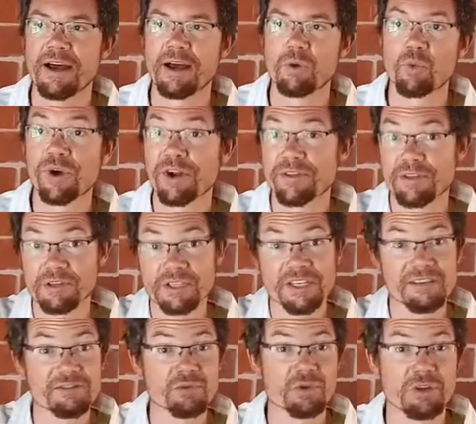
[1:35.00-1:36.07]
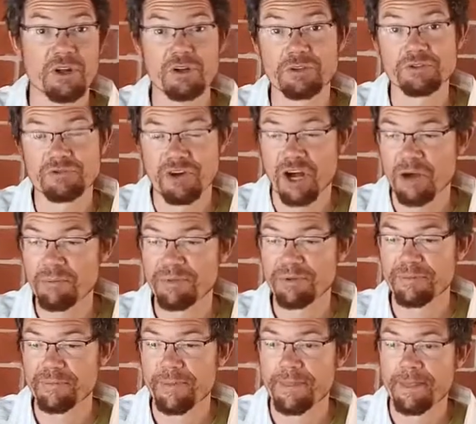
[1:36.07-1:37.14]
where the leaves will all drop,
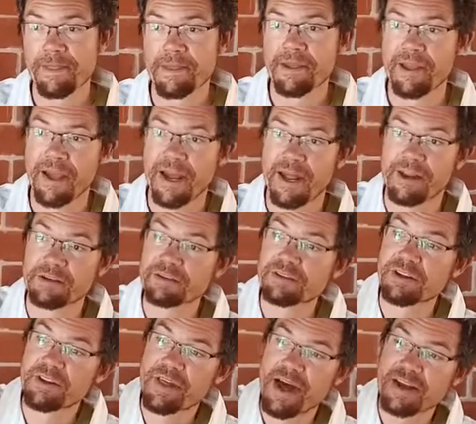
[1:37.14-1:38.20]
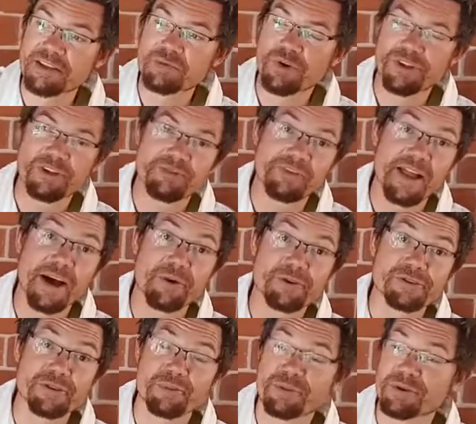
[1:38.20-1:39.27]
and that is when the
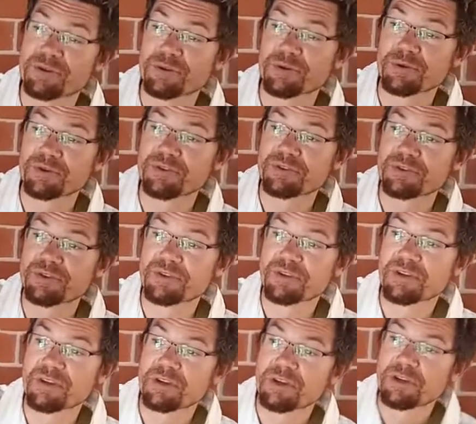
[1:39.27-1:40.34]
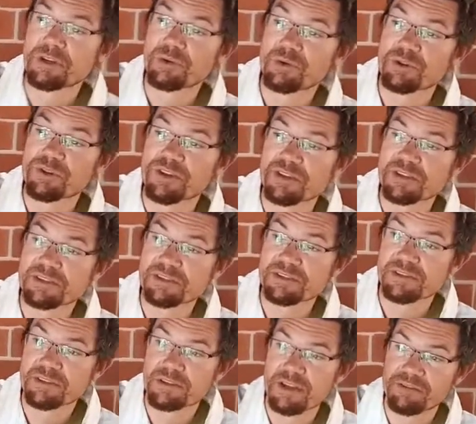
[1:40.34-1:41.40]
flowers are produced, with
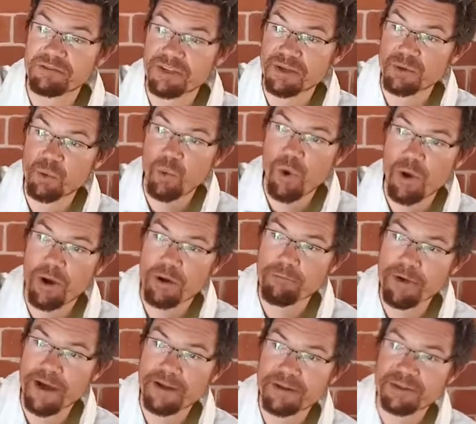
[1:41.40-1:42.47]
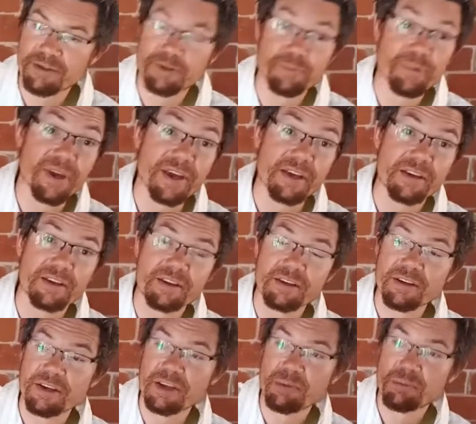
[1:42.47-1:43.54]
these lovely red to pink
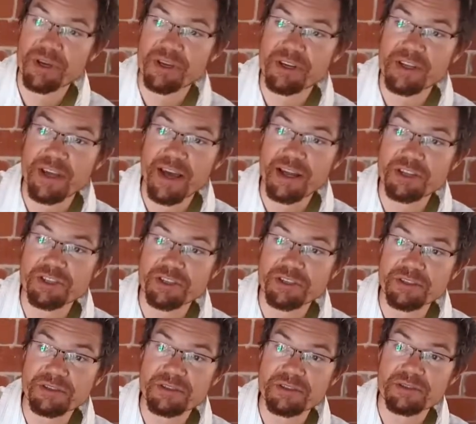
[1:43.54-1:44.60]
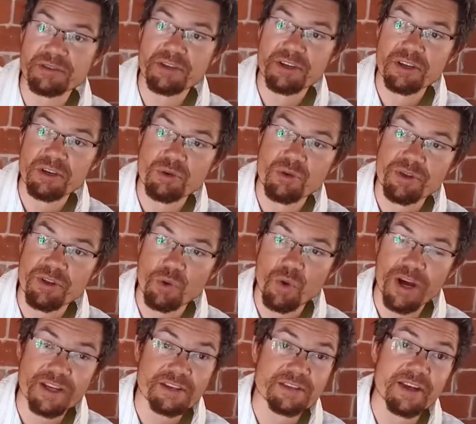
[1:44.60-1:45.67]
pickety edges with a
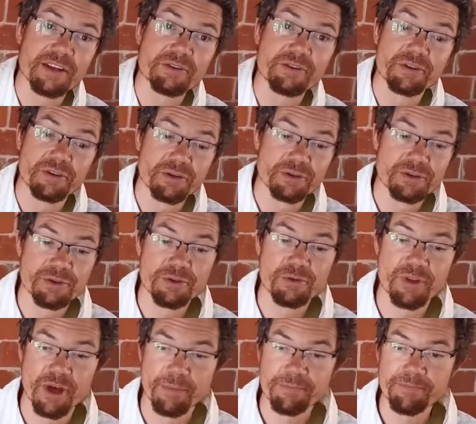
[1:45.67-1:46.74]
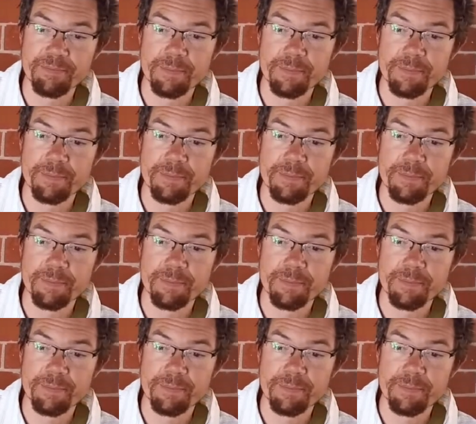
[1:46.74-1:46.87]
white center to them,